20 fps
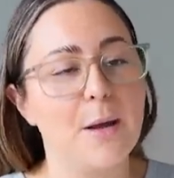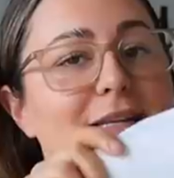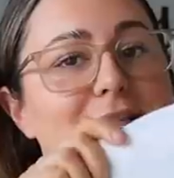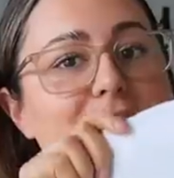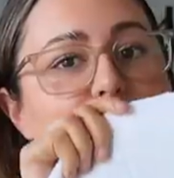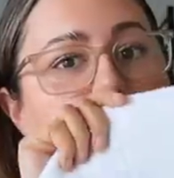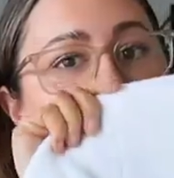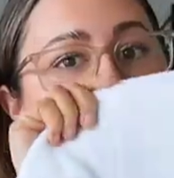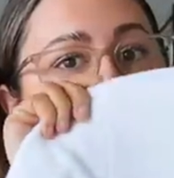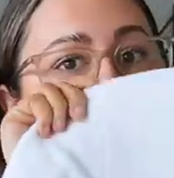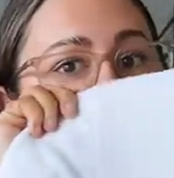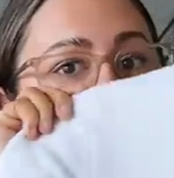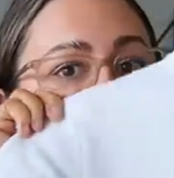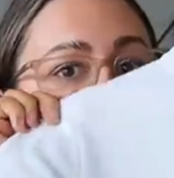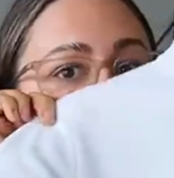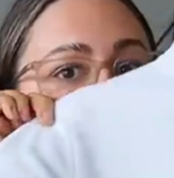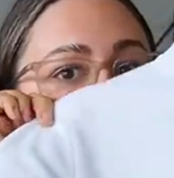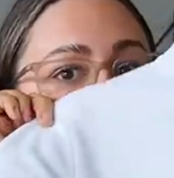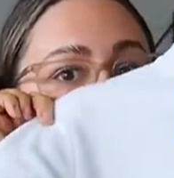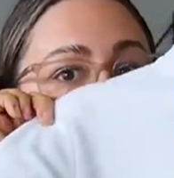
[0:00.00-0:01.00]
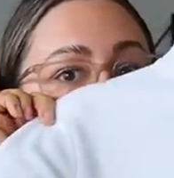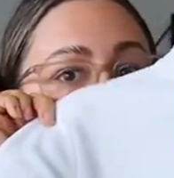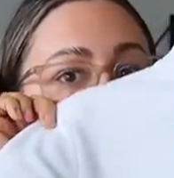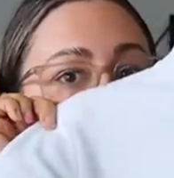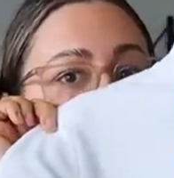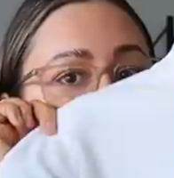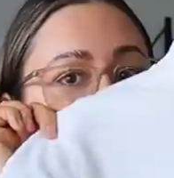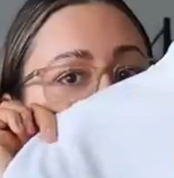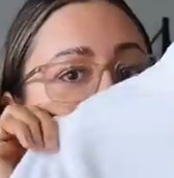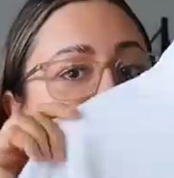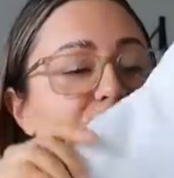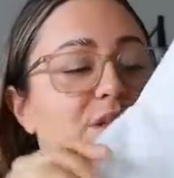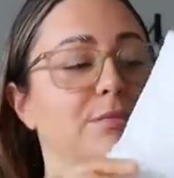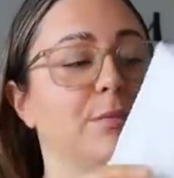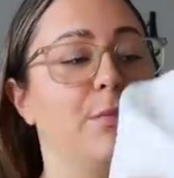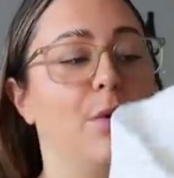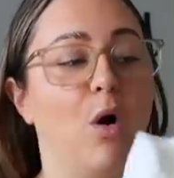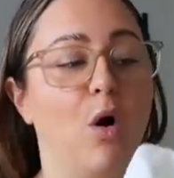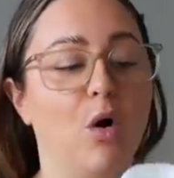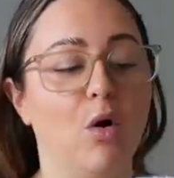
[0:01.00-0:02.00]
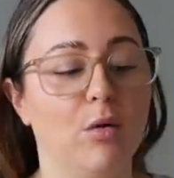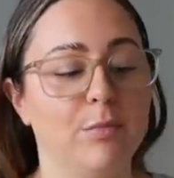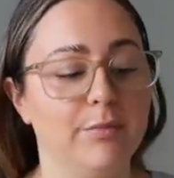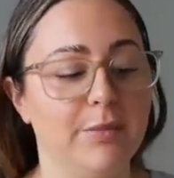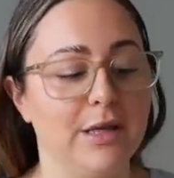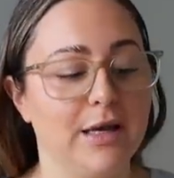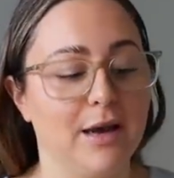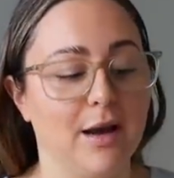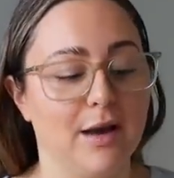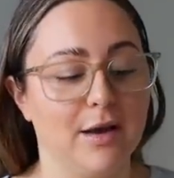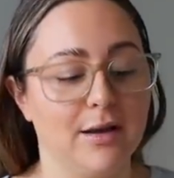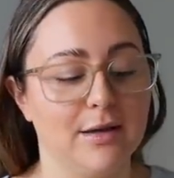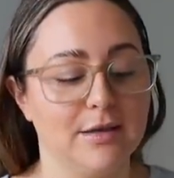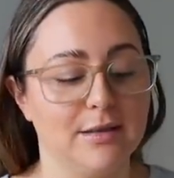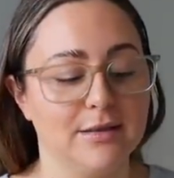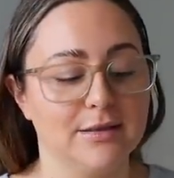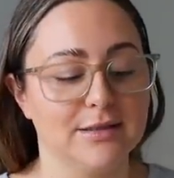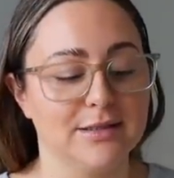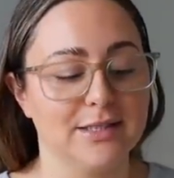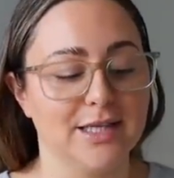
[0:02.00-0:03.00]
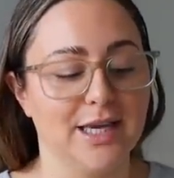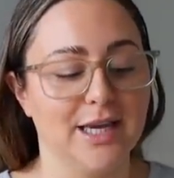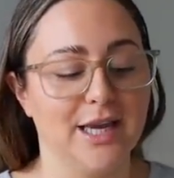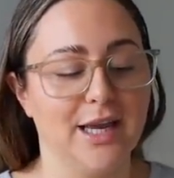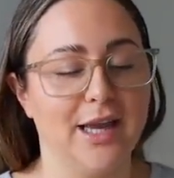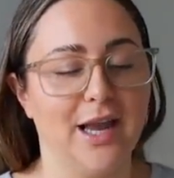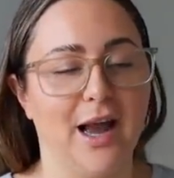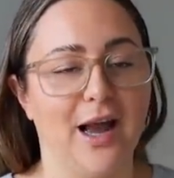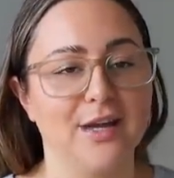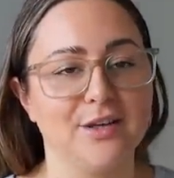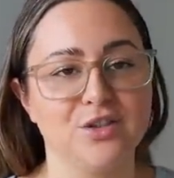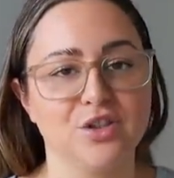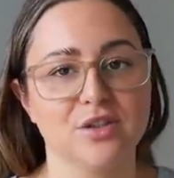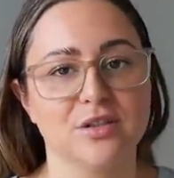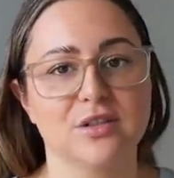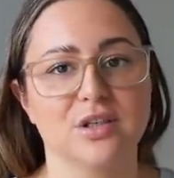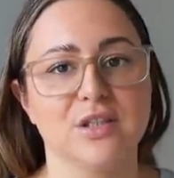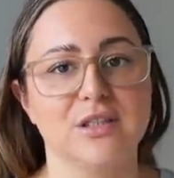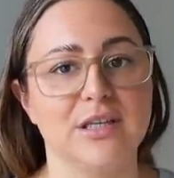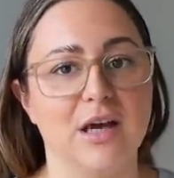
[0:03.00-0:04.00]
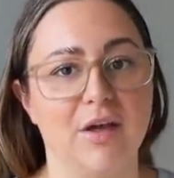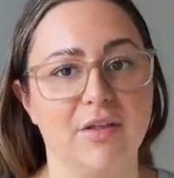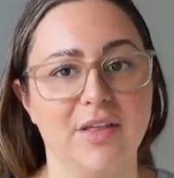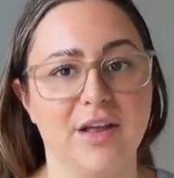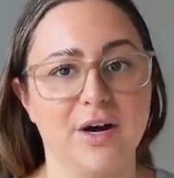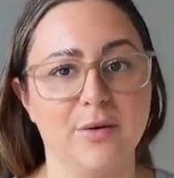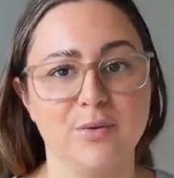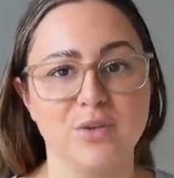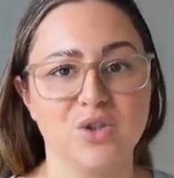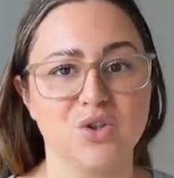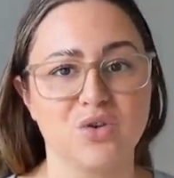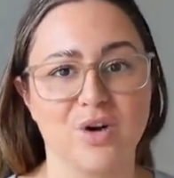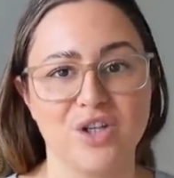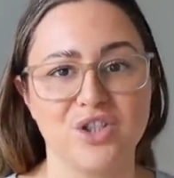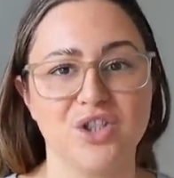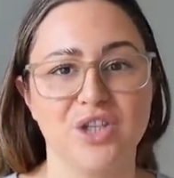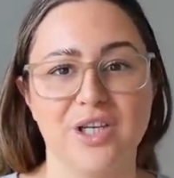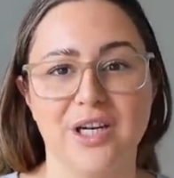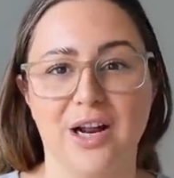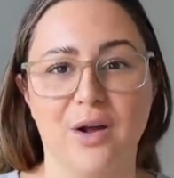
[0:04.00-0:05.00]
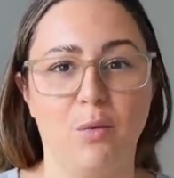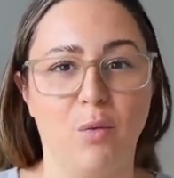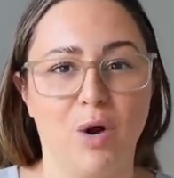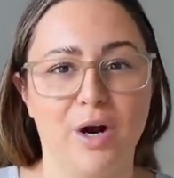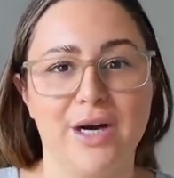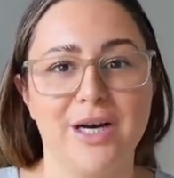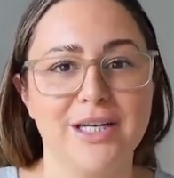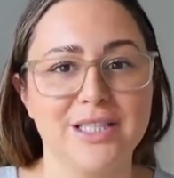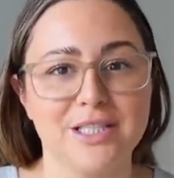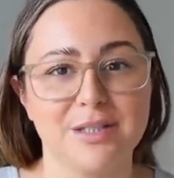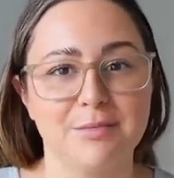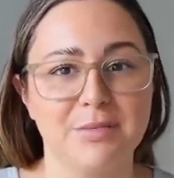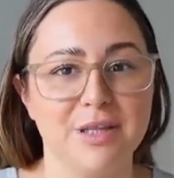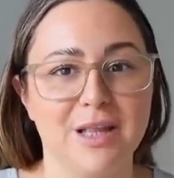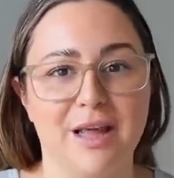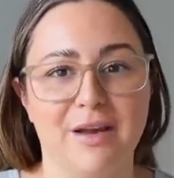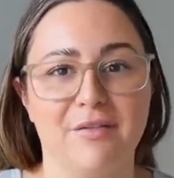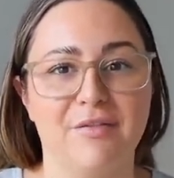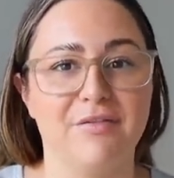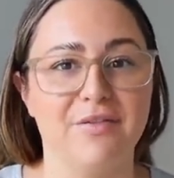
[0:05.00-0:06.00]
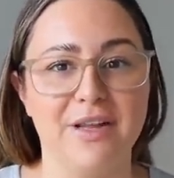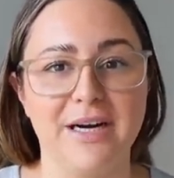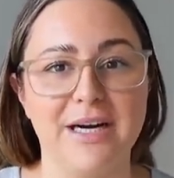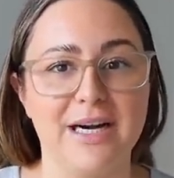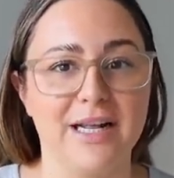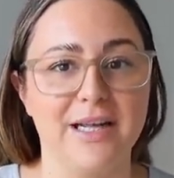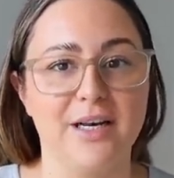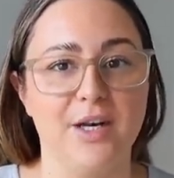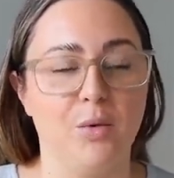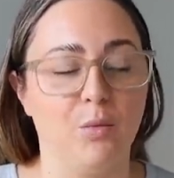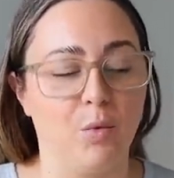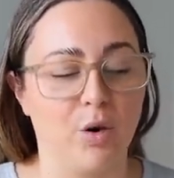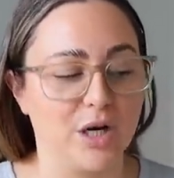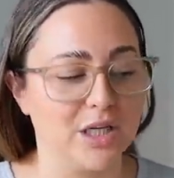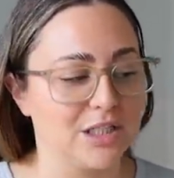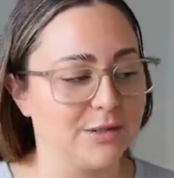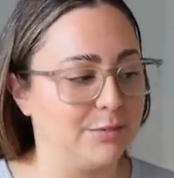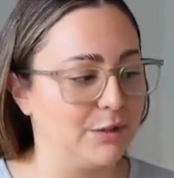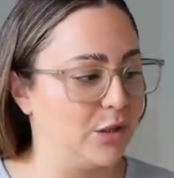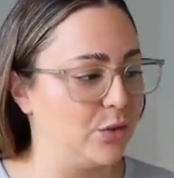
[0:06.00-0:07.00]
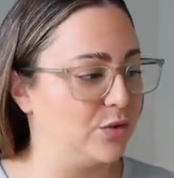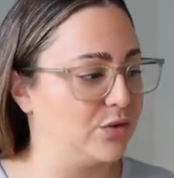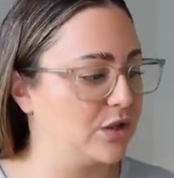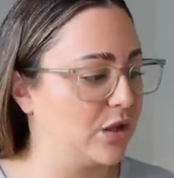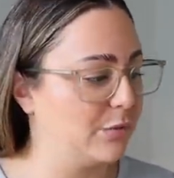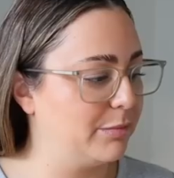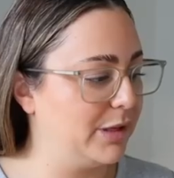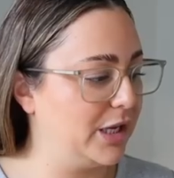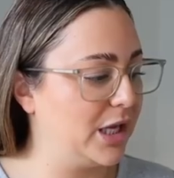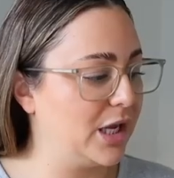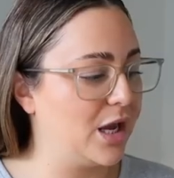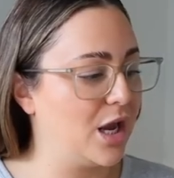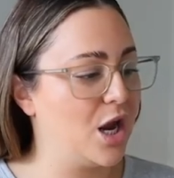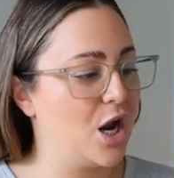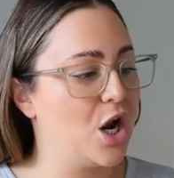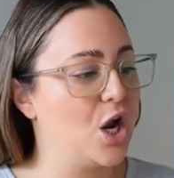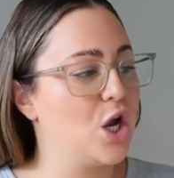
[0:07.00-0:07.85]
ended up getting an extra small because I just could tell that it was stretchy and I wanted it to be like fitted. I didn't want it to be loose on me.